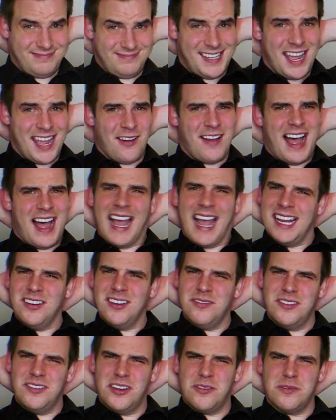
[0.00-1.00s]
Now, I
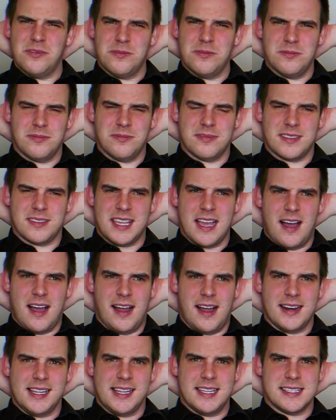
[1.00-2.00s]
don't know the
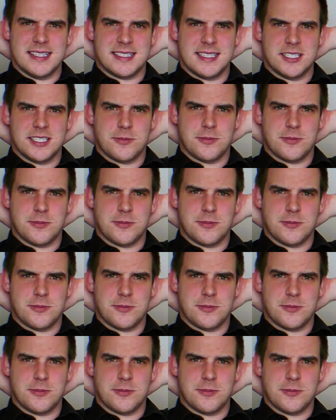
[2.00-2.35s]
audience's